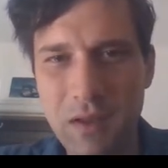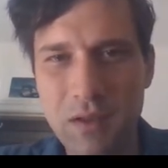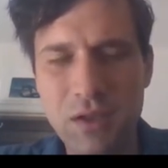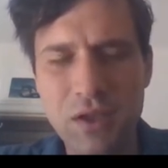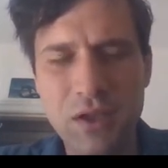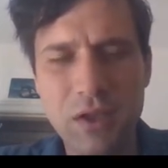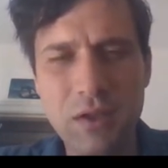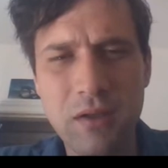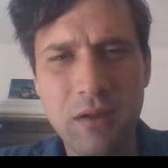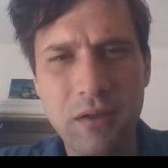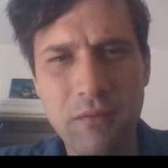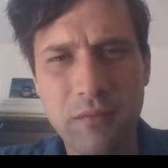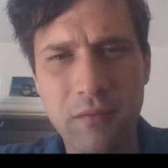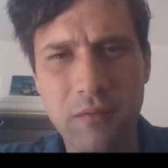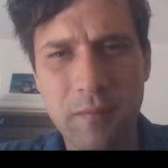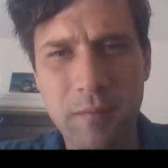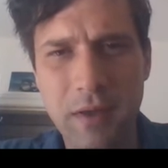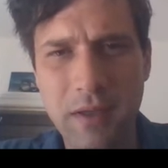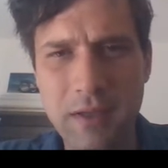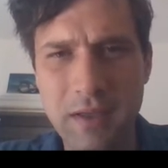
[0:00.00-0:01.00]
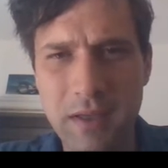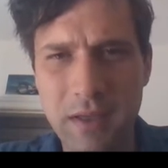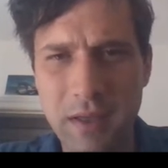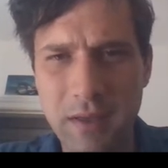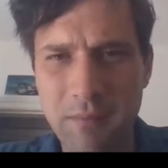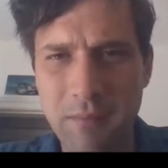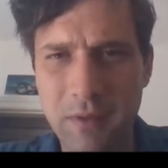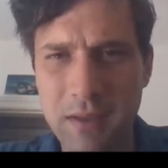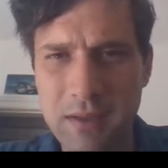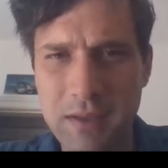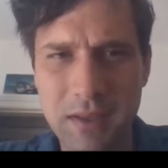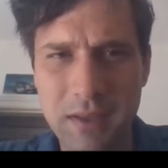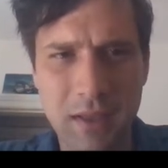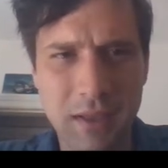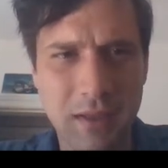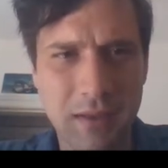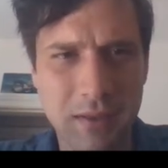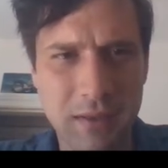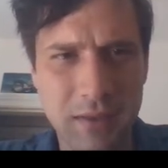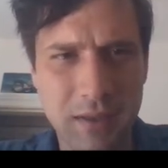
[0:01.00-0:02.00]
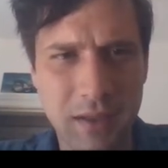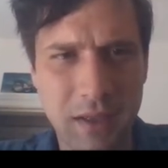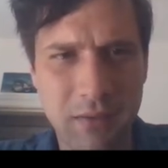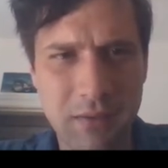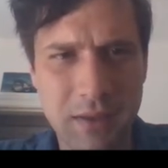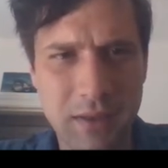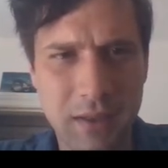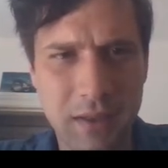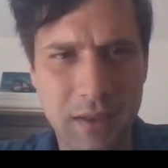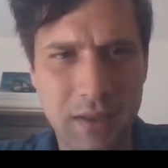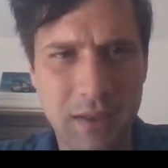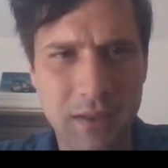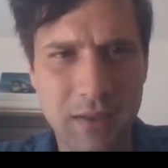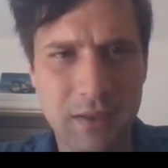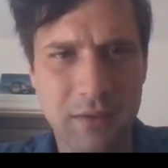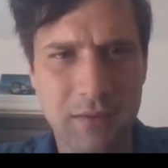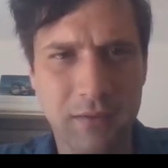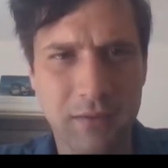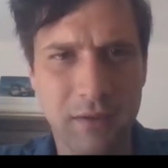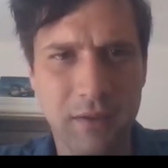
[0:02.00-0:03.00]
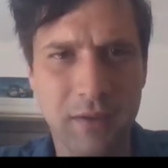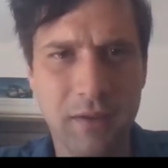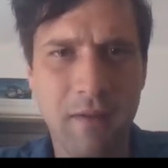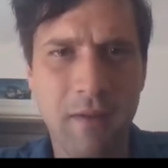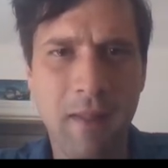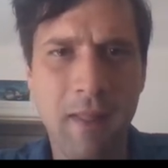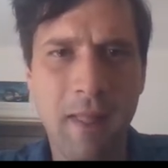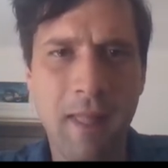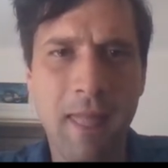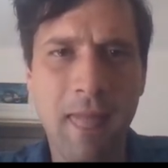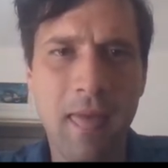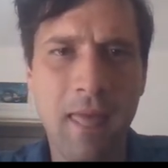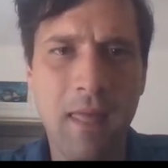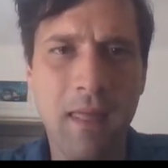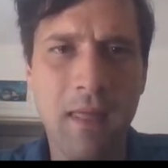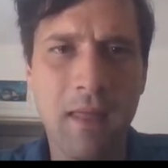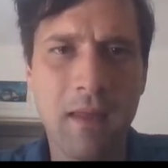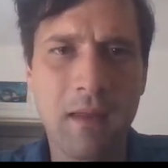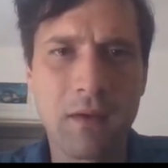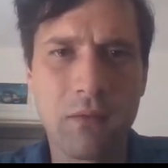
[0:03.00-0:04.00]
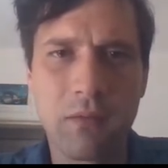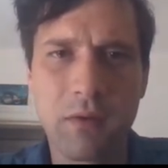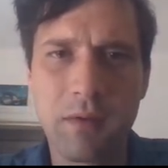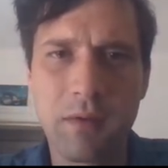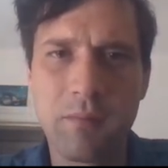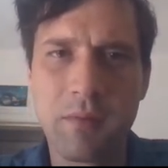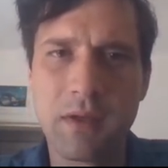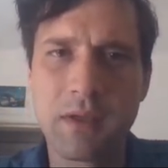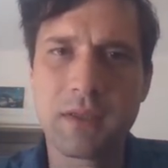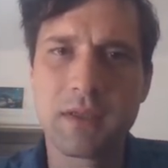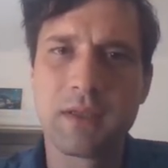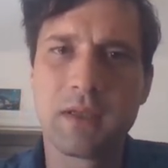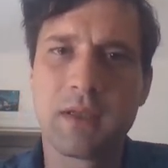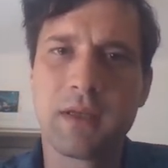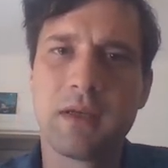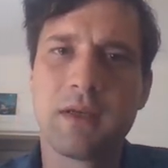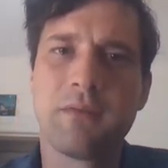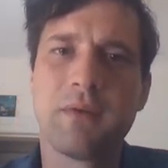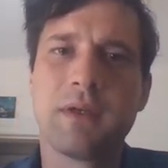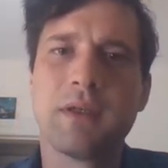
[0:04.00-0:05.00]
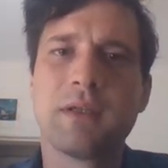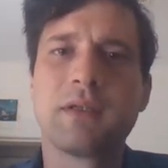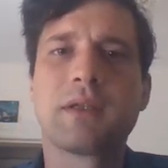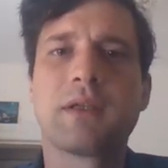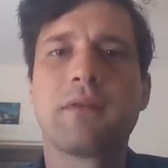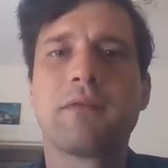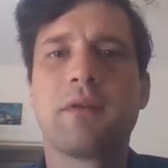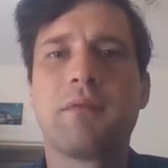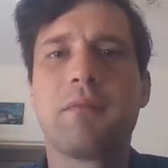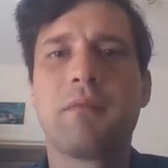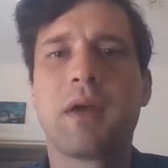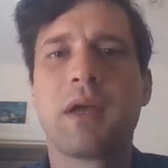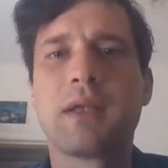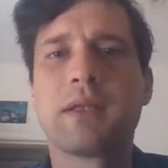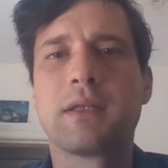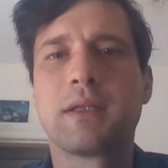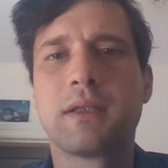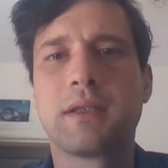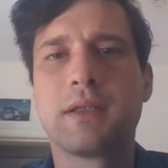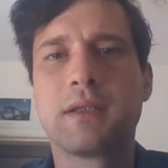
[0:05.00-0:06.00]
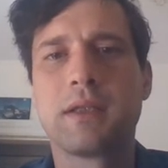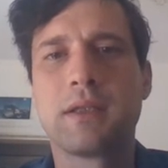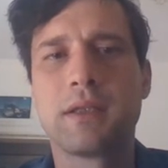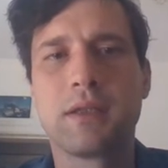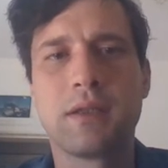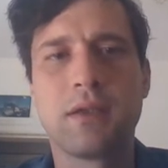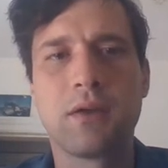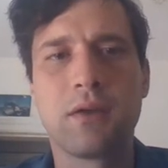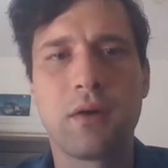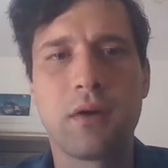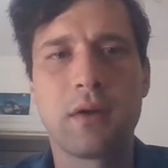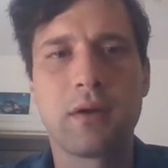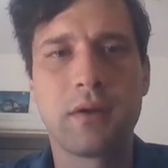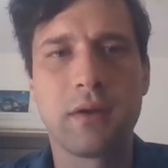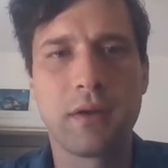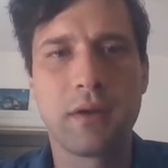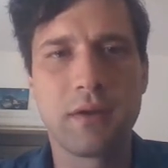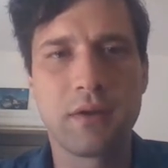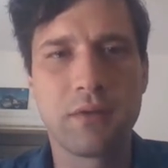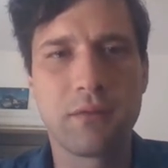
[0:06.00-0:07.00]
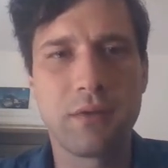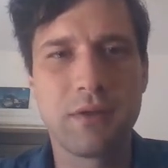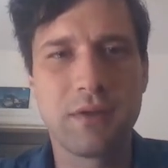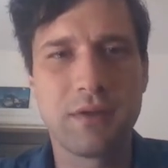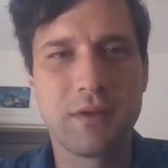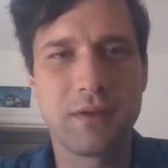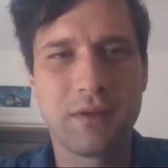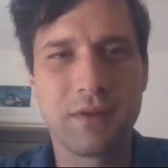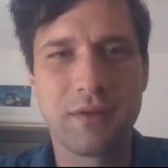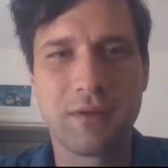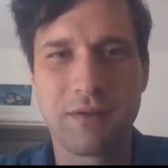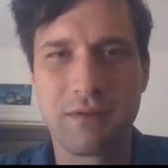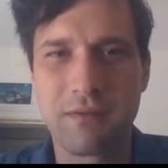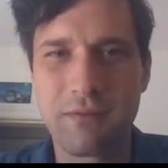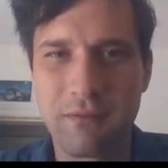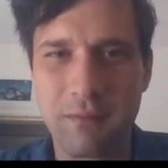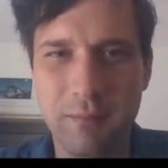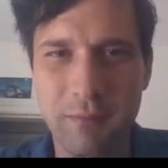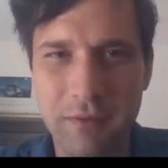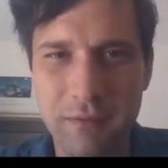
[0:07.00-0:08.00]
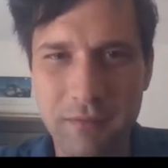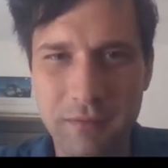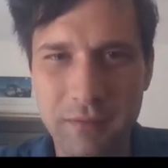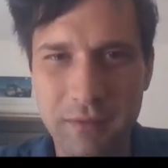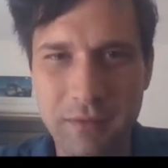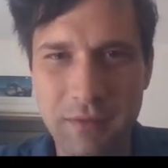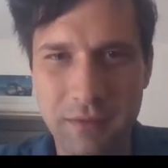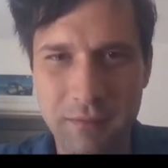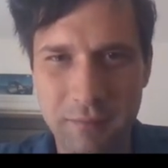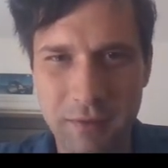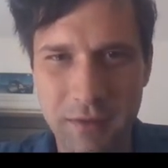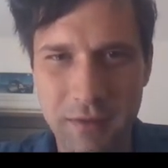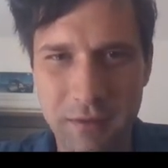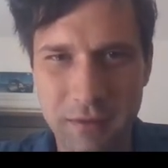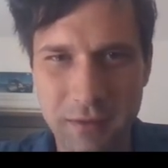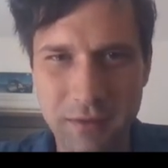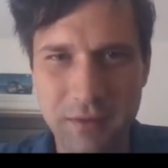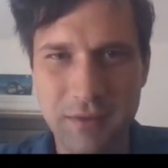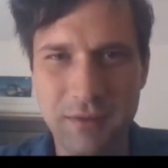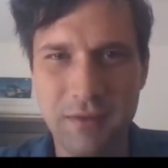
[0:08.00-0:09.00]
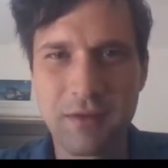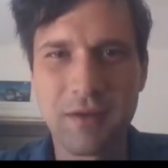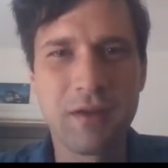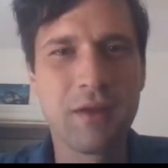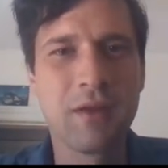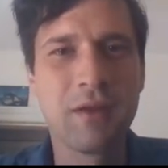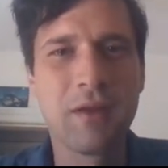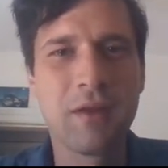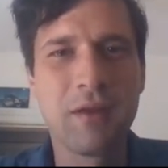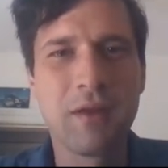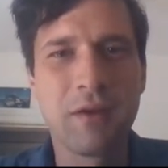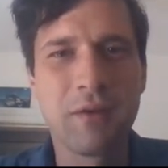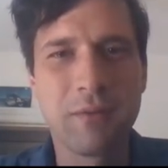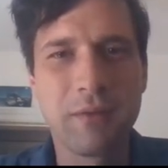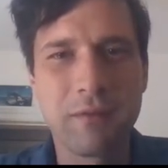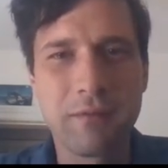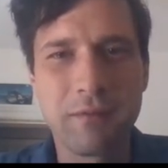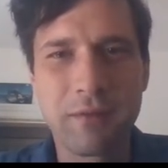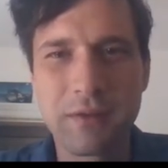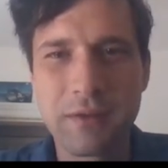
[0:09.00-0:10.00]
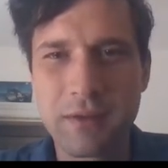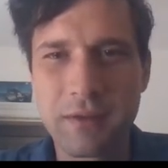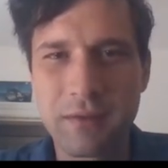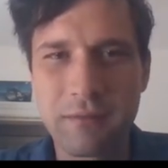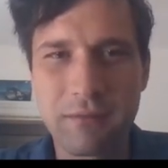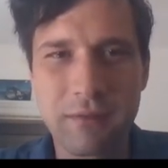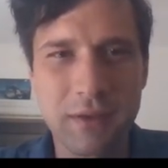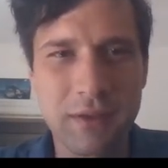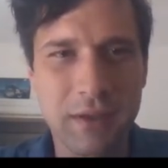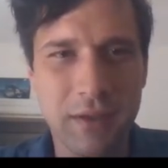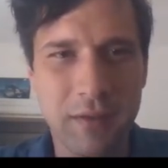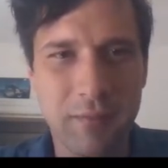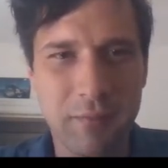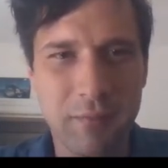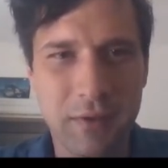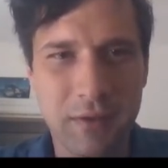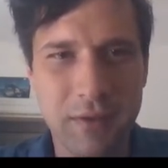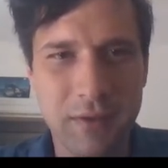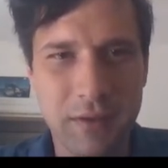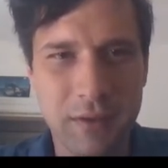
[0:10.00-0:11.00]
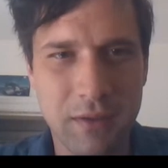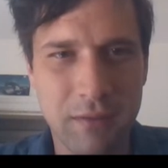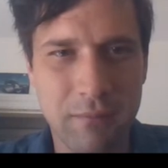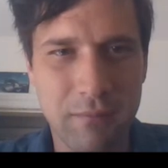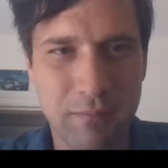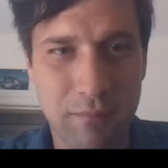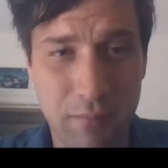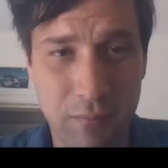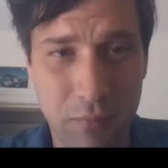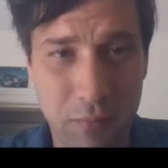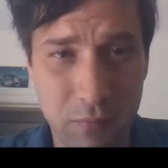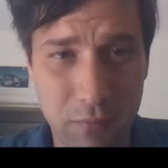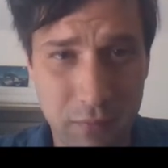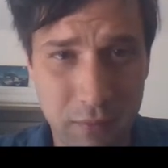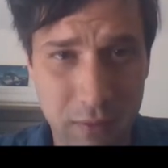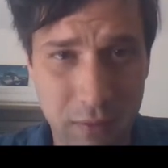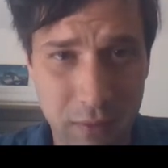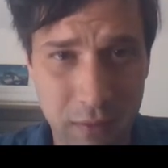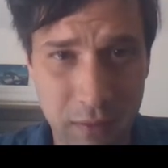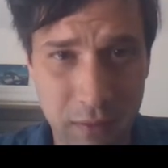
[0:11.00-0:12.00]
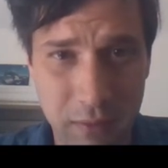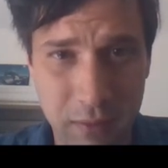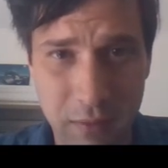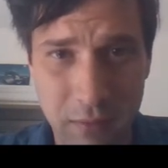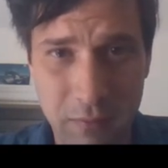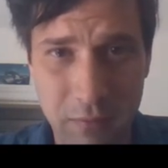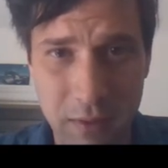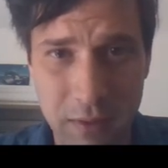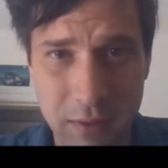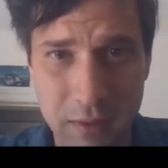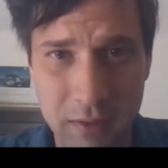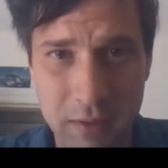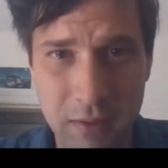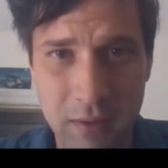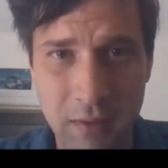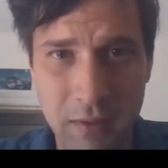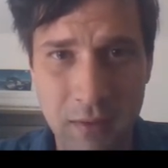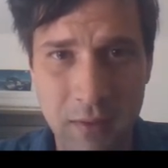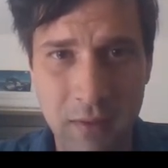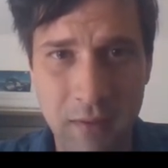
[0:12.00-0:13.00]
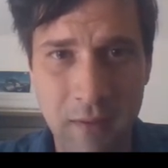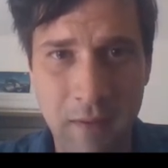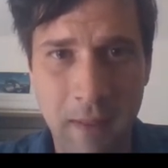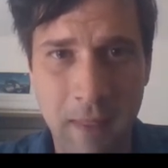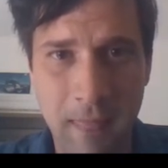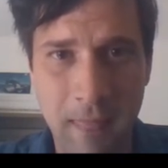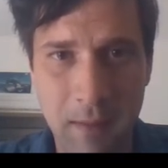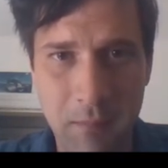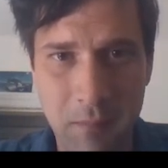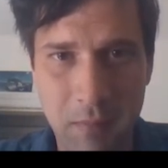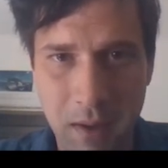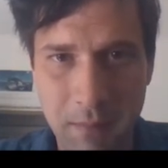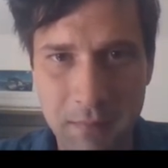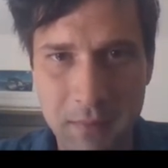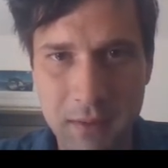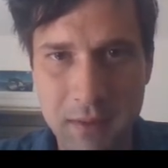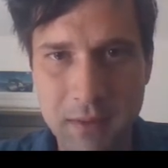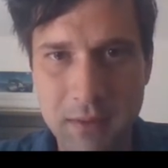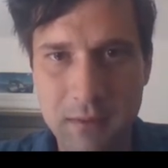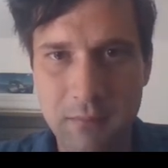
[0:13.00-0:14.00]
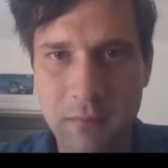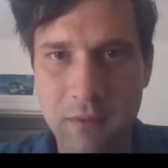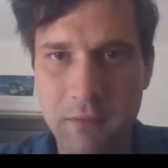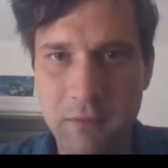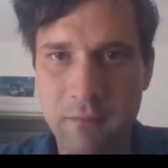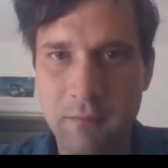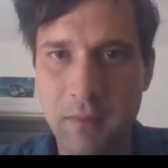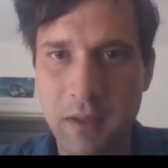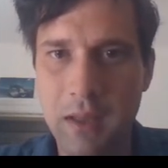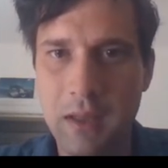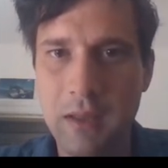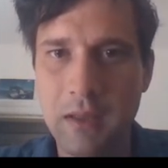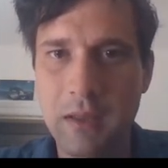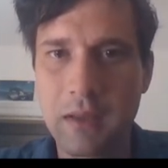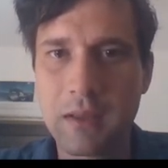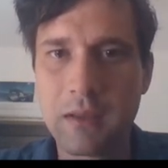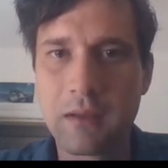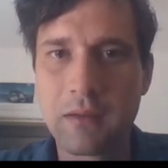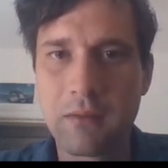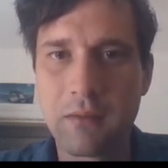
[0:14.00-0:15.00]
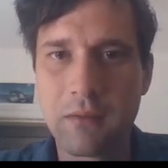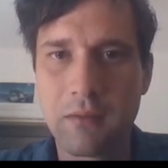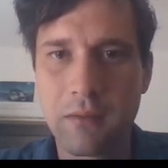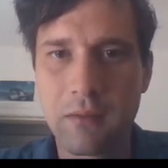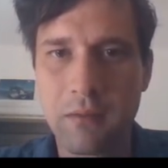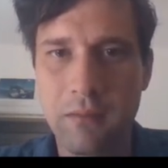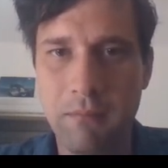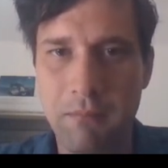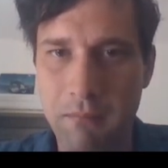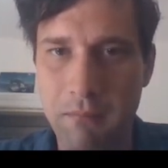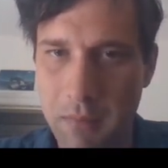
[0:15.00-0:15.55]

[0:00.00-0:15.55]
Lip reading: She alone remains nameless, dateless, outside history. 20 pages later, we discover in passing that she has a daughter and twin sons from her first marriage. When the first son of her second marriage is born, Letau writes, "The baptism of my little